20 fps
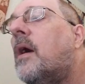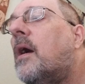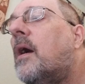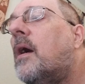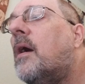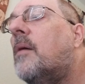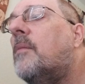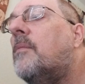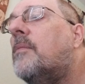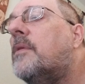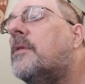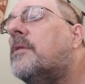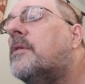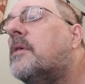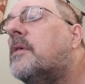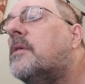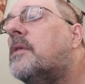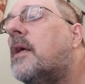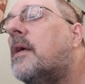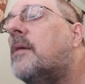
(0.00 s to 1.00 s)
It's
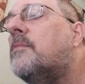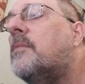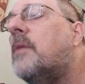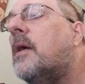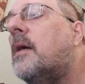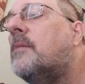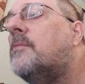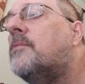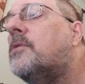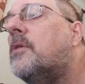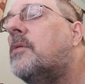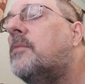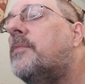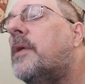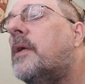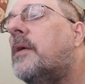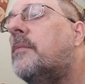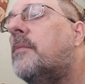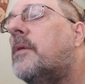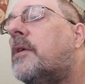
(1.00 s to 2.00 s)
because I'm zoomed
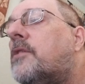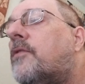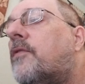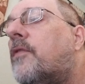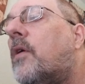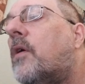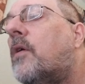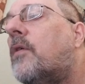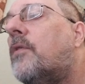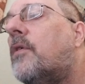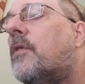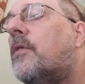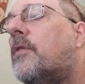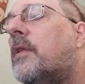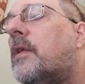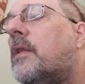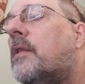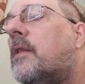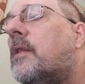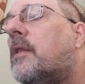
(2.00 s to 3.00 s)
in much farther
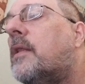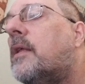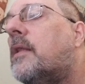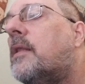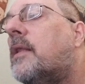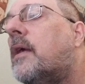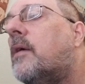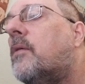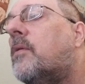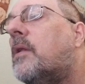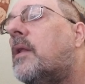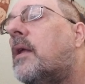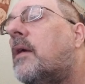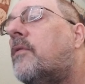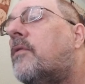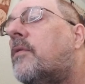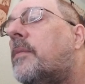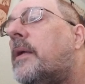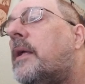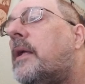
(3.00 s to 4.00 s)
than they will ever be,